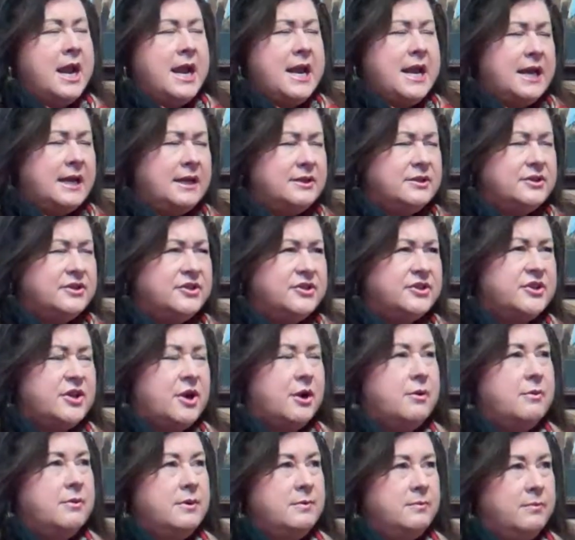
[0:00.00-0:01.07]
It's
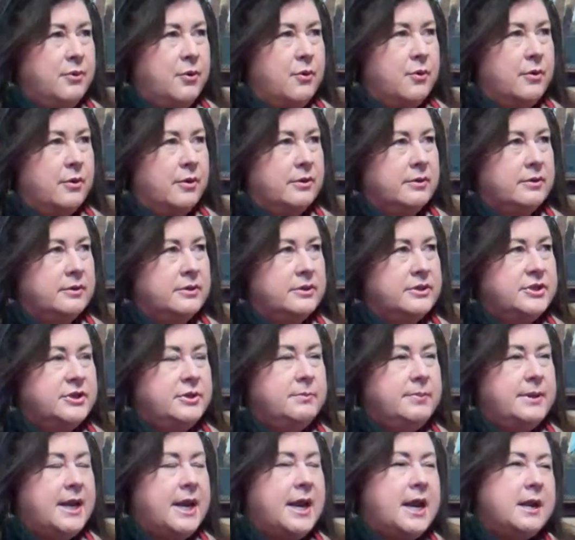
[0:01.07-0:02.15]
so important to
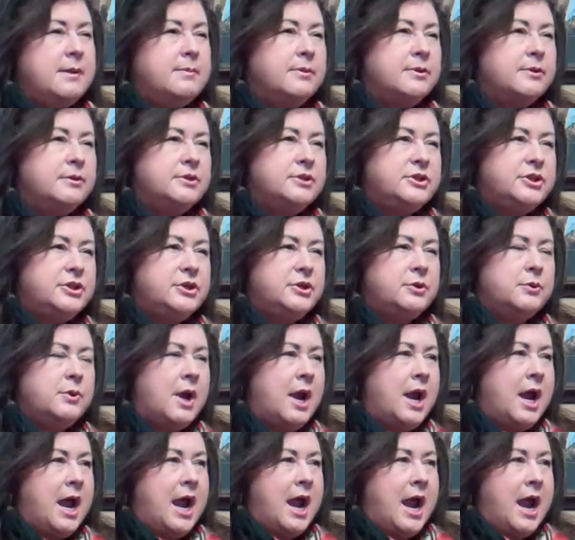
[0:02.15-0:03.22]
be able to
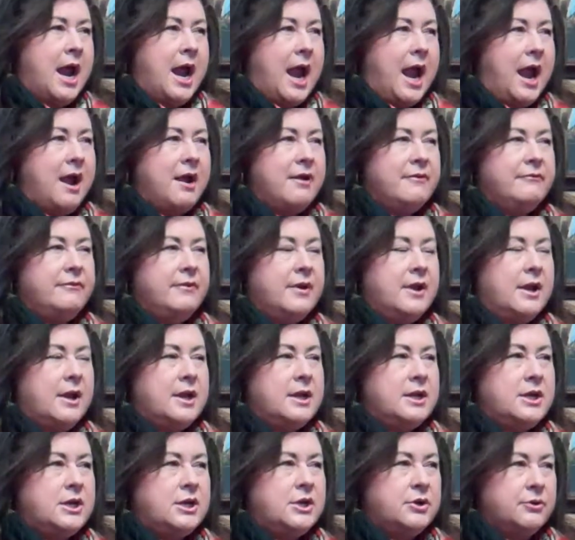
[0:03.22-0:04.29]
have
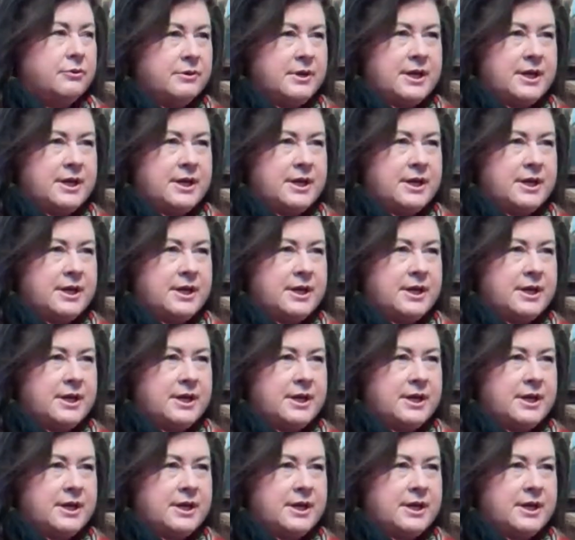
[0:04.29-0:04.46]
your